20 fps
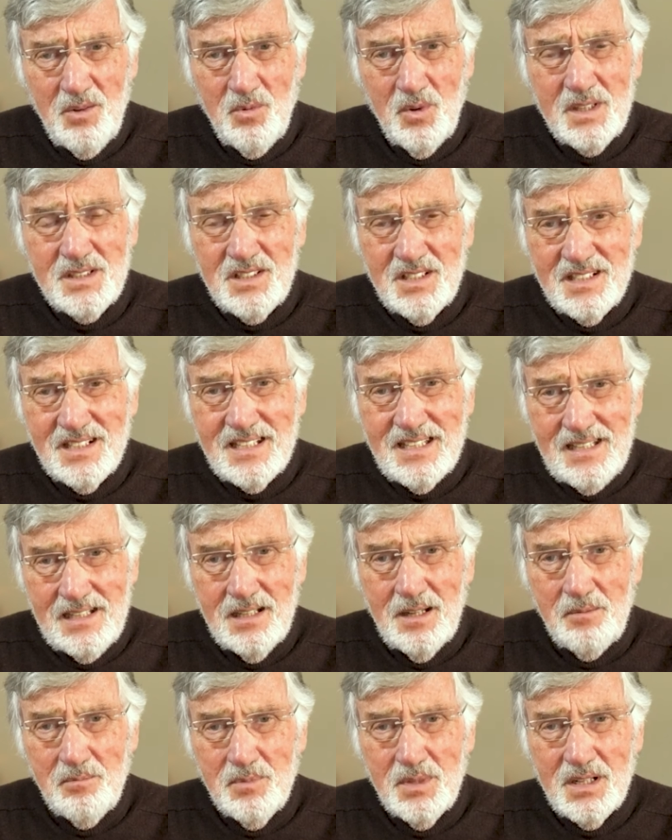wanted to kill
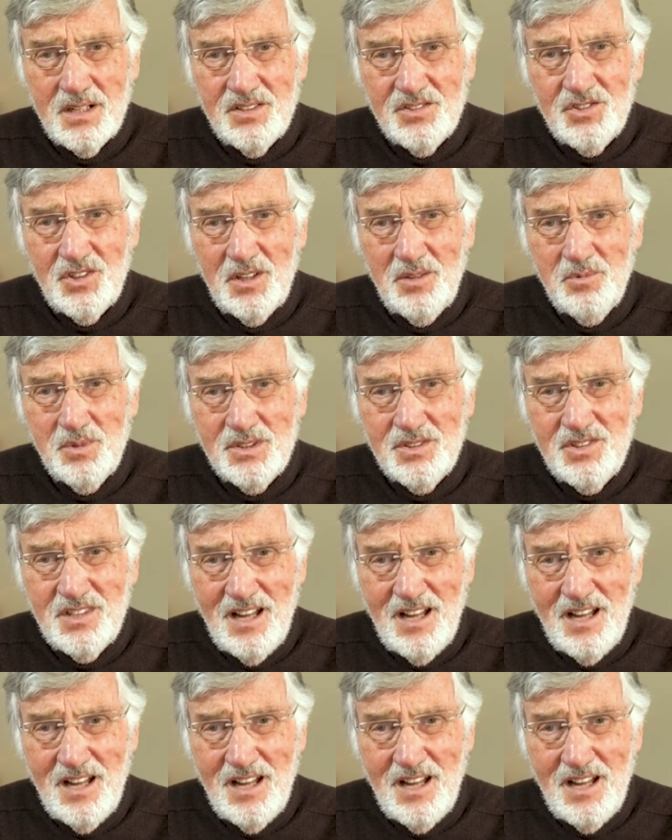him because he was